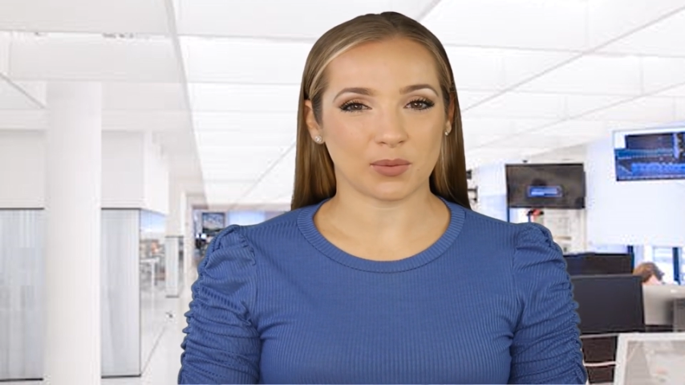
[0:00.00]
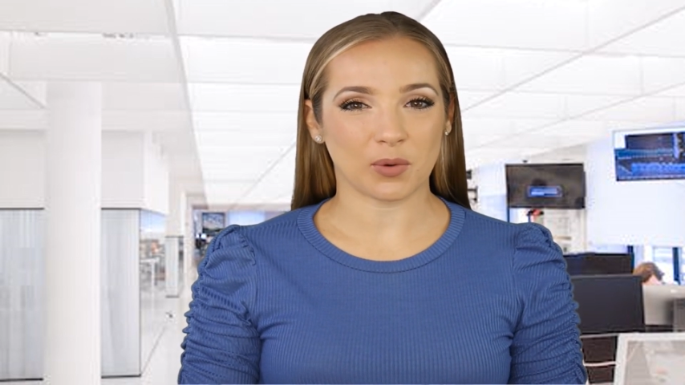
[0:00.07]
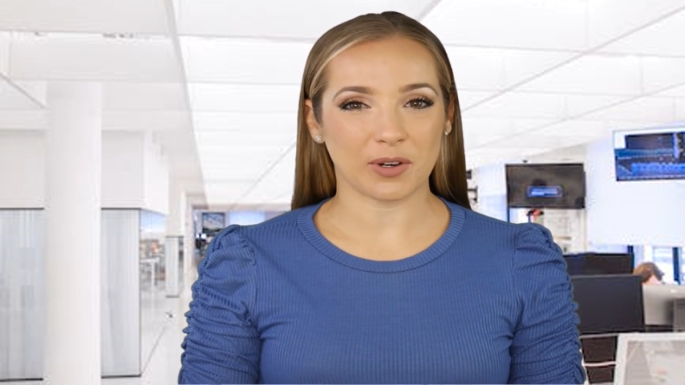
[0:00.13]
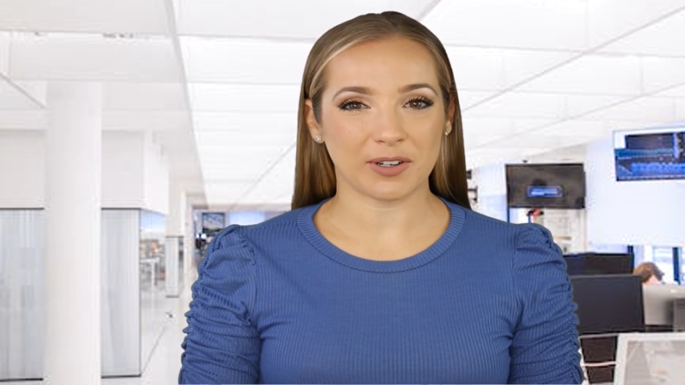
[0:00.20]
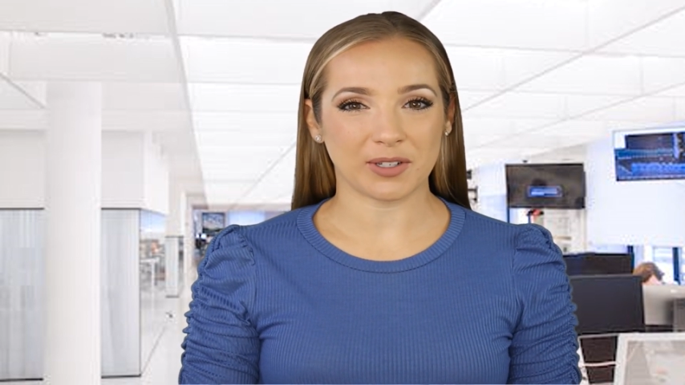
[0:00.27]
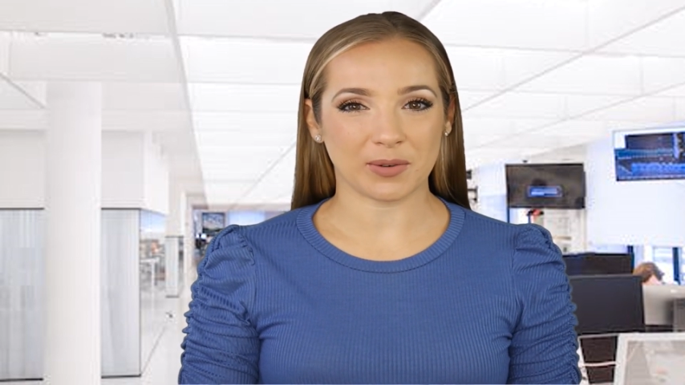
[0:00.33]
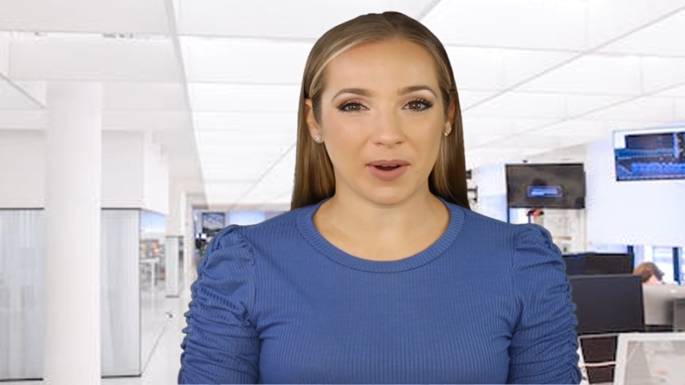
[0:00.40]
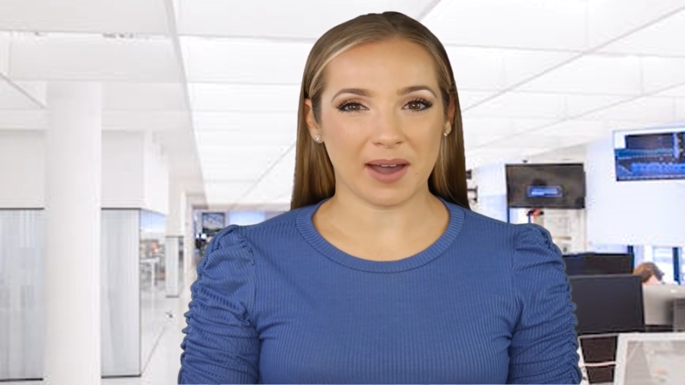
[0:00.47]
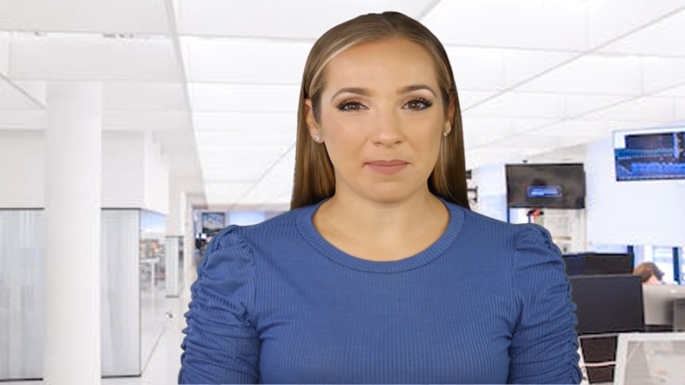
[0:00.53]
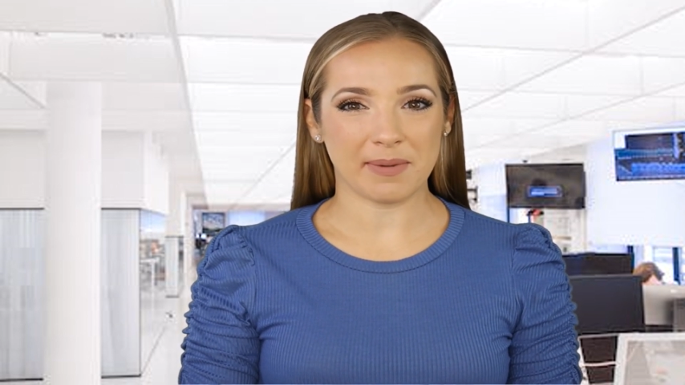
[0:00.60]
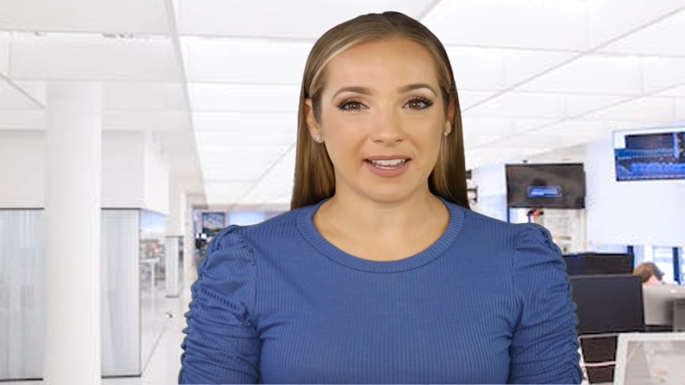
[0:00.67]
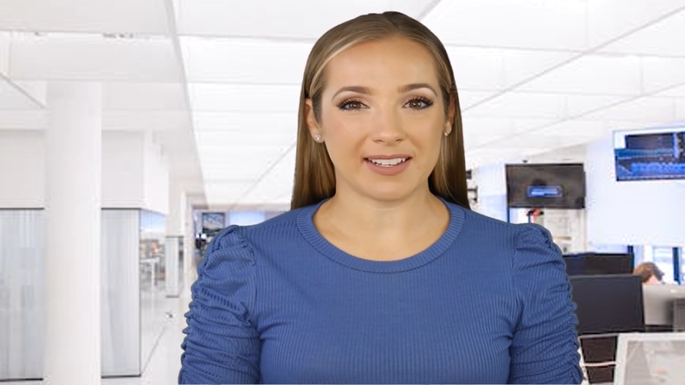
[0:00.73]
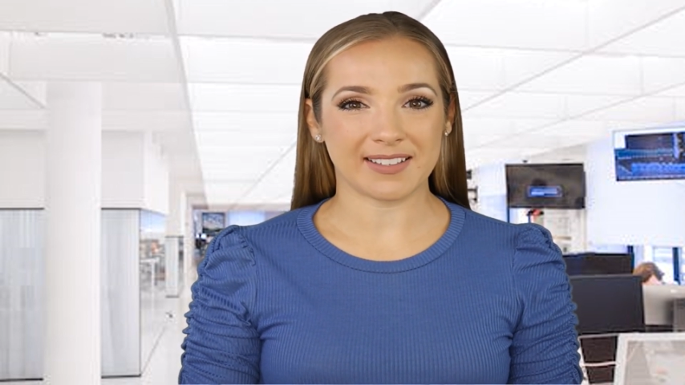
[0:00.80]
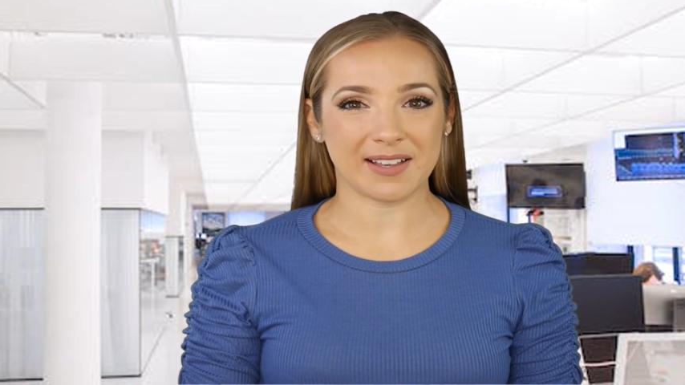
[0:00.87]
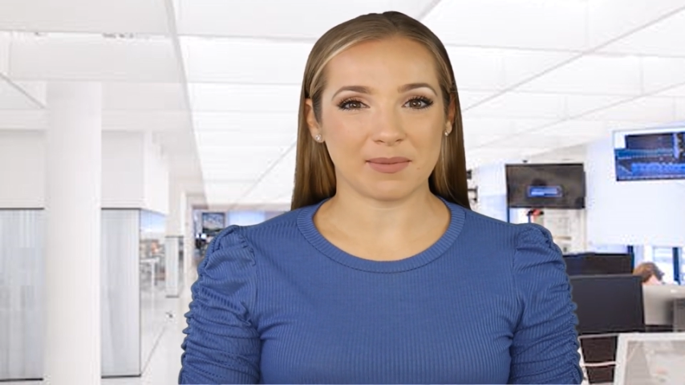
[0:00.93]
where
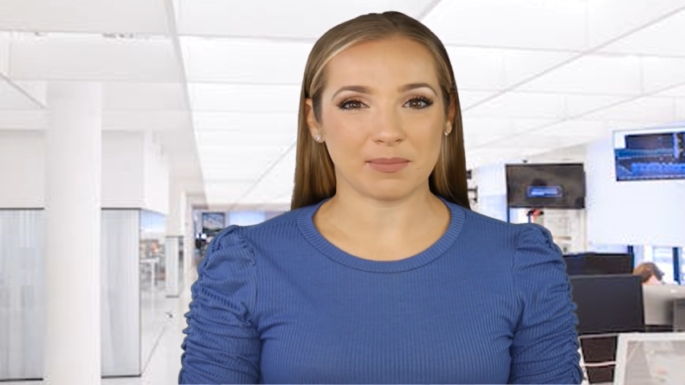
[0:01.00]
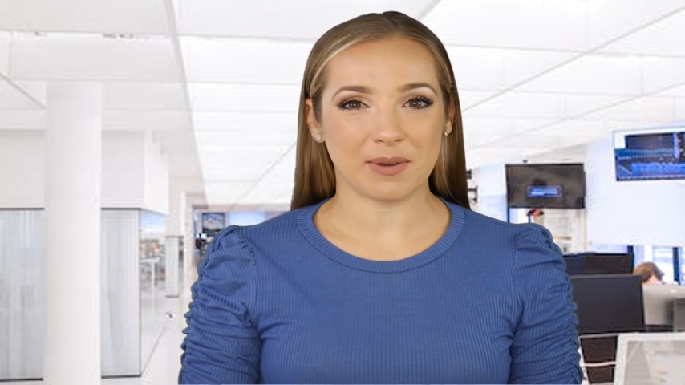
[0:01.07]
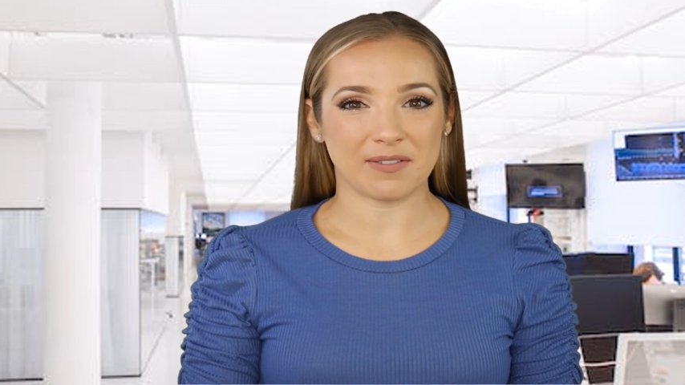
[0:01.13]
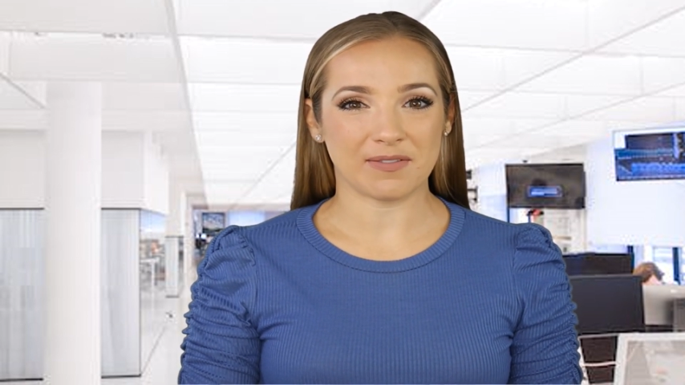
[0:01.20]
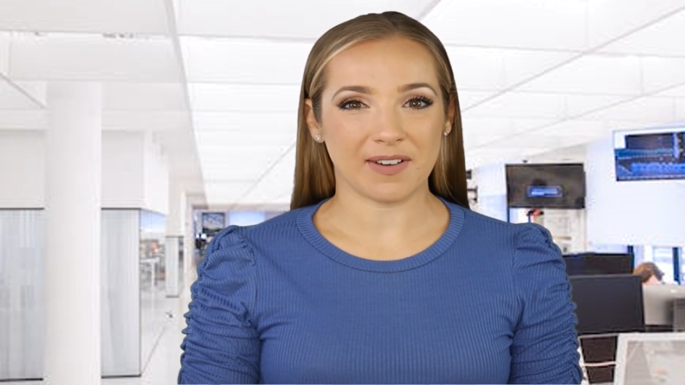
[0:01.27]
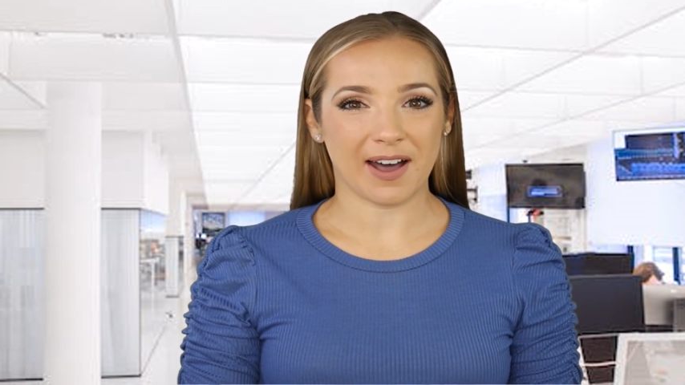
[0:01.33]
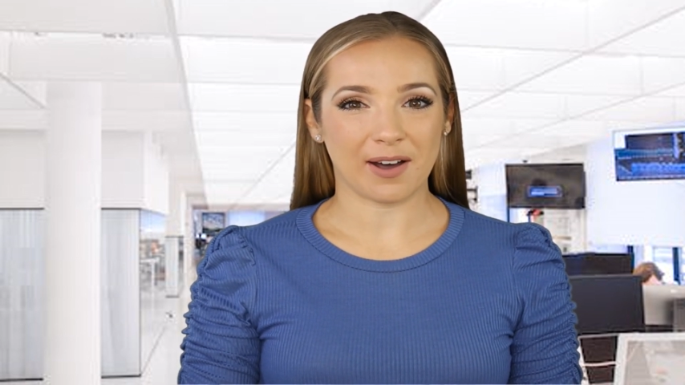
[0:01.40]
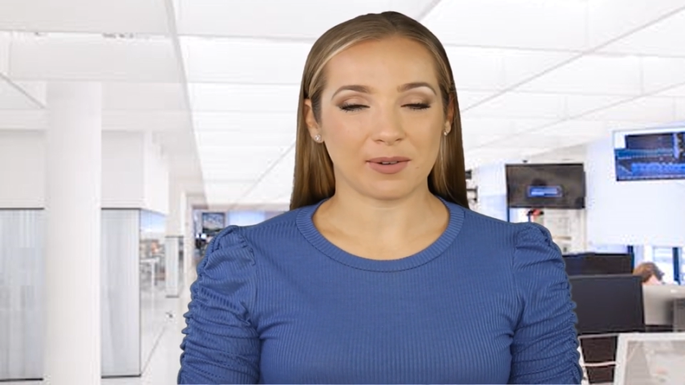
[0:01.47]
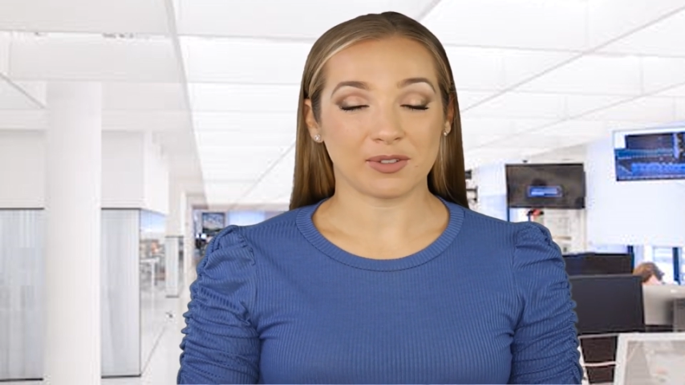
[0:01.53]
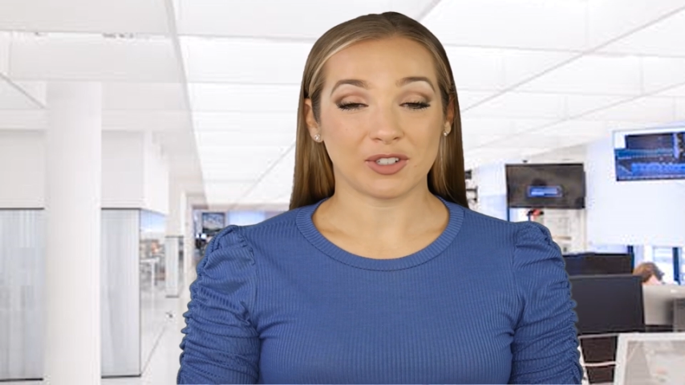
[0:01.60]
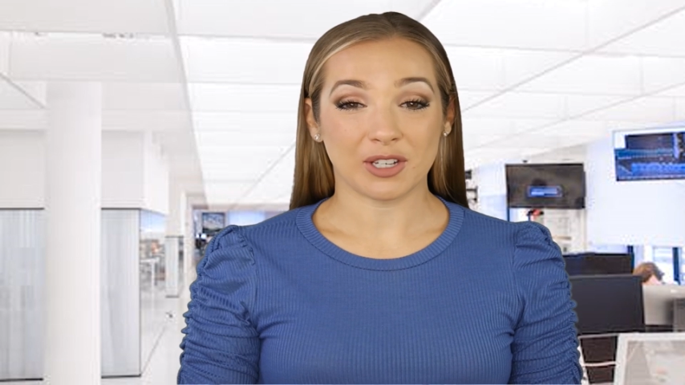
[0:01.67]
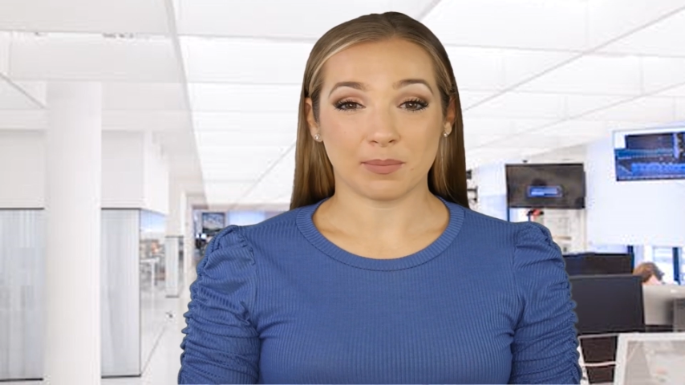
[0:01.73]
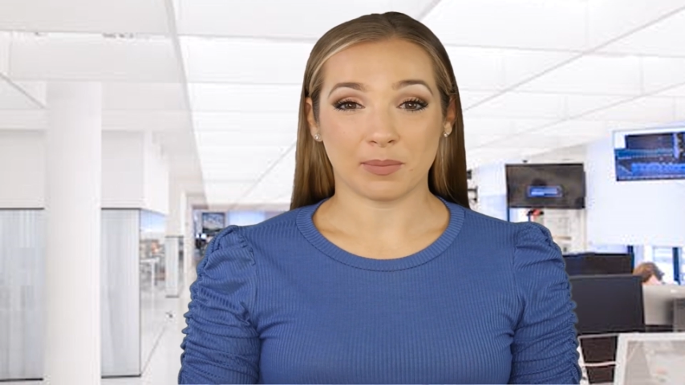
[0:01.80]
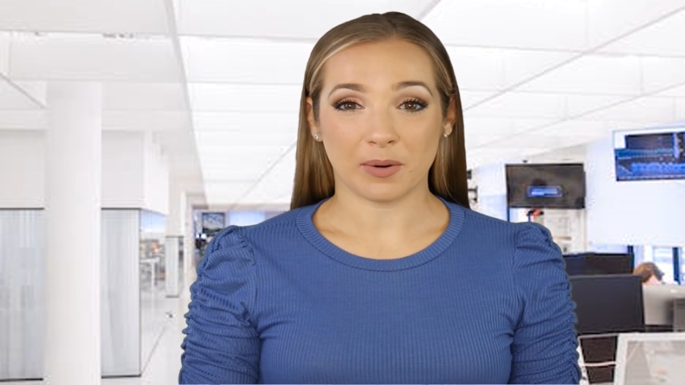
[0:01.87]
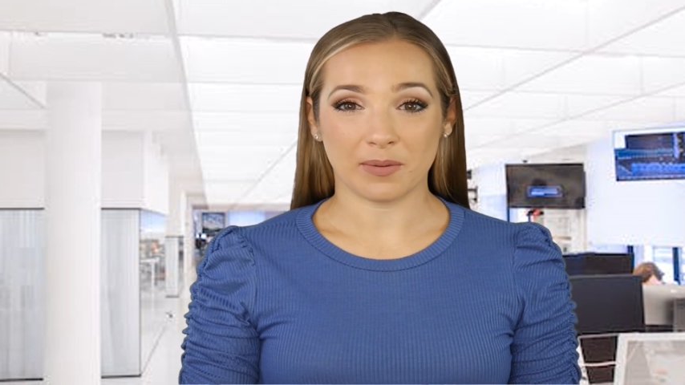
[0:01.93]
droppings have been found
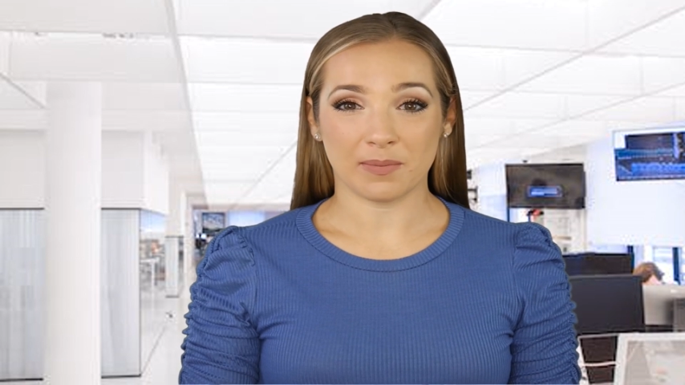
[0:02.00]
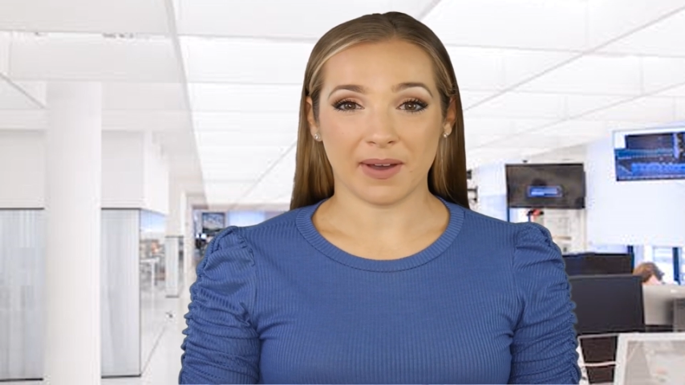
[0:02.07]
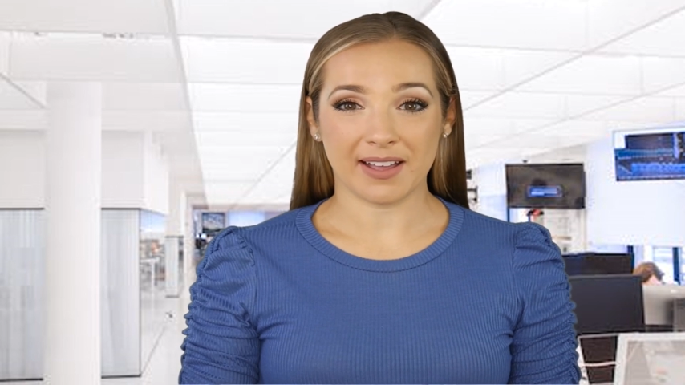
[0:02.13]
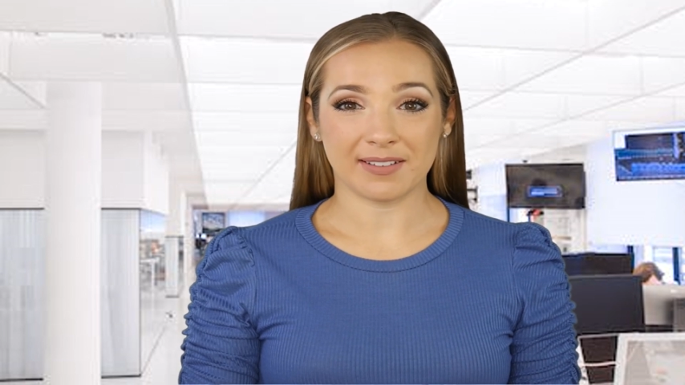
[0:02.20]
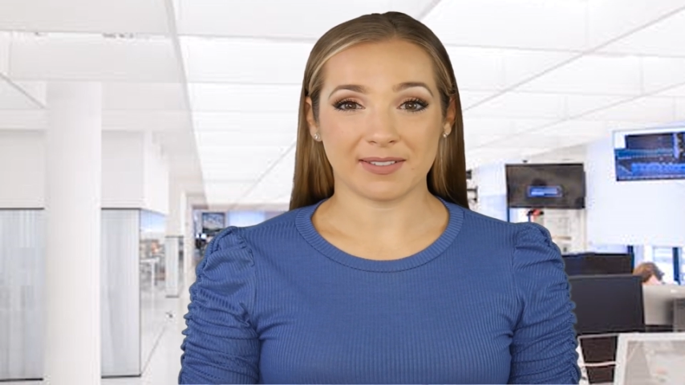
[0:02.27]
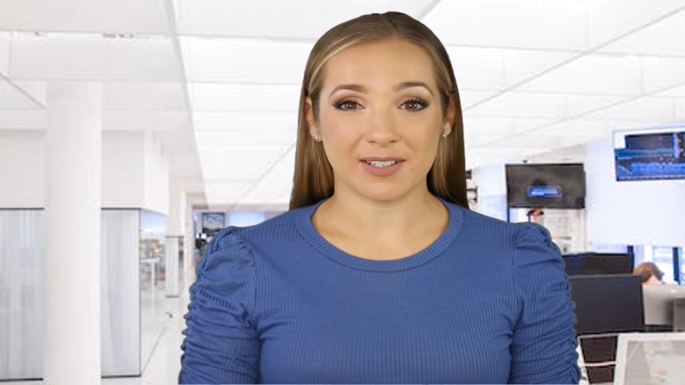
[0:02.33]
to prevent